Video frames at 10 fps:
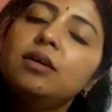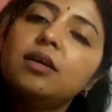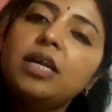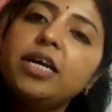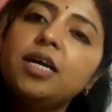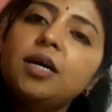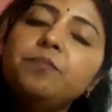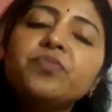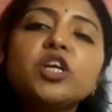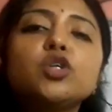Clear?
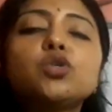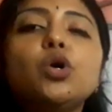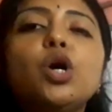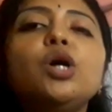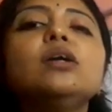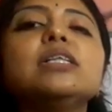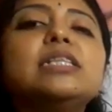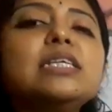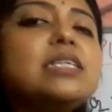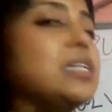So
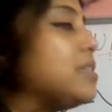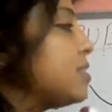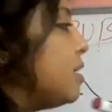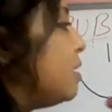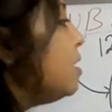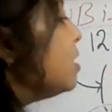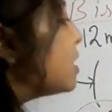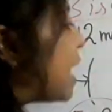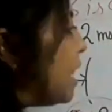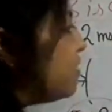this is the
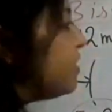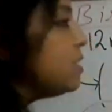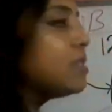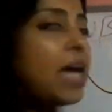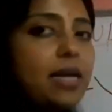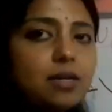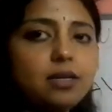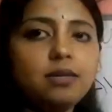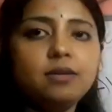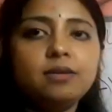Calvin
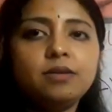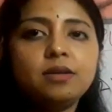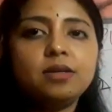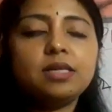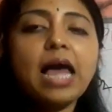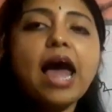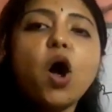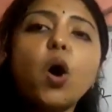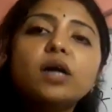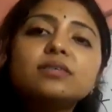cycle or